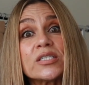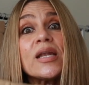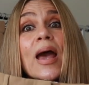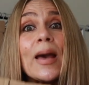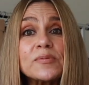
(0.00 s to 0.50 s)

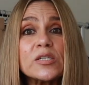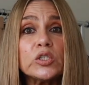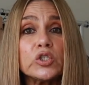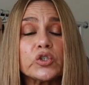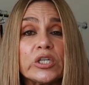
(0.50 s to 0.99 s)
an
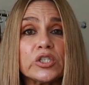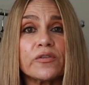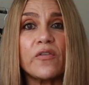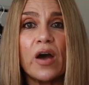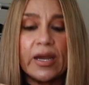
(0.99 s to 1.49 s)
absolute treasure
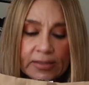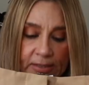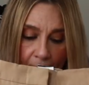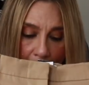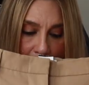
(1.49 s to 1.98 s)
find.
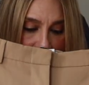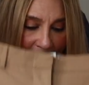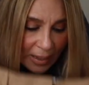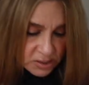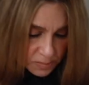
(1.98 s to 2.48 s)

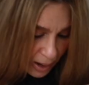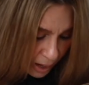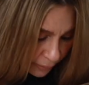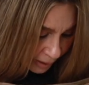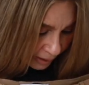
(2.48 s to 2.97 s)
Max
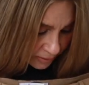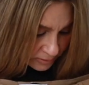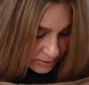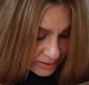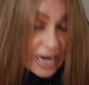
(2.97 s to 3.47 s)
Mara
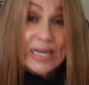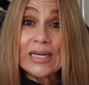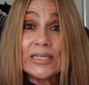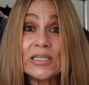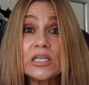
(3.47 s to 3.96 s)

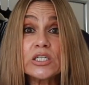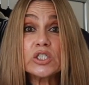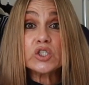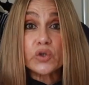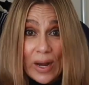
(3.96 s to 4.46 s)
tailored
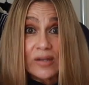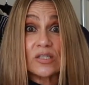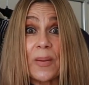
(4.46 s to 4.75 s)
trouser